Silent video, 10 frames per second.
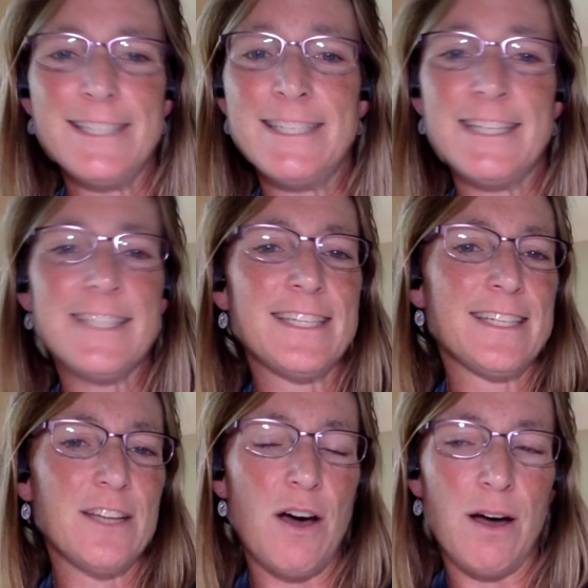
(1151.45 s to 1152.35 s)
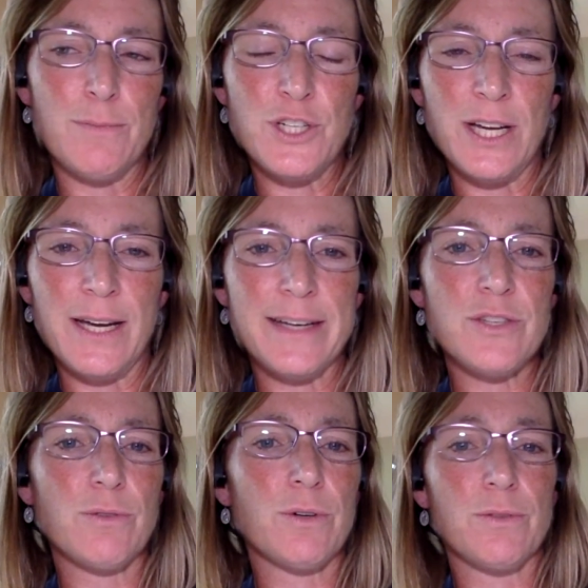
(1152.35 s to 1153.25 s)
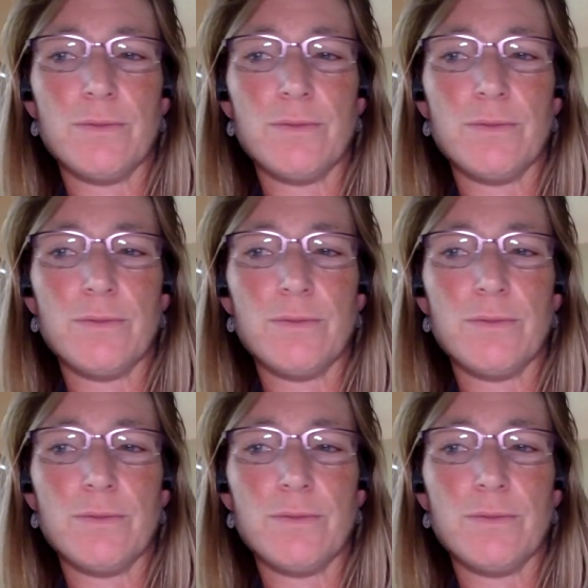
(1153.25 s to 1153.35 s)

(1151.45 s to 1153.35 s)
distant objects or